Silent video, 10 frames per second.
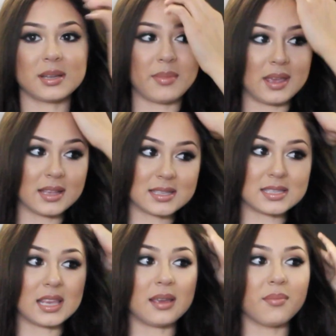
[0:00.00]
to make it
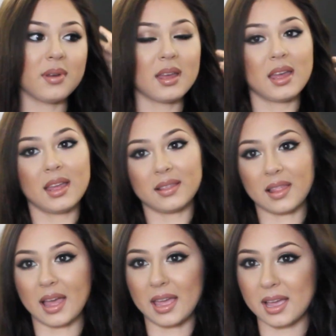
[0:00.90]
seem
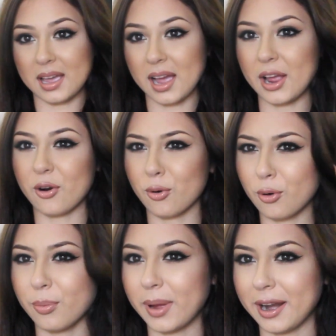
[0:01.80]
like I
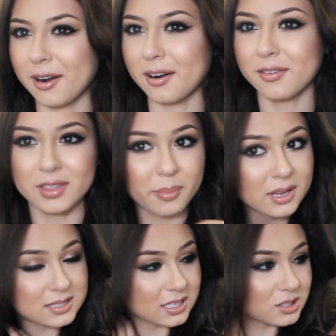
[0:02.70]
curled my hair, if that
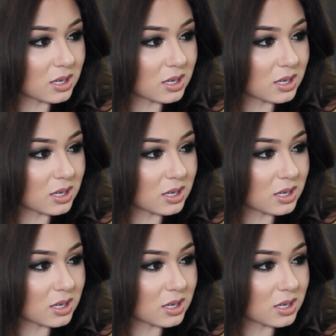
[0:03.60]
makes sense.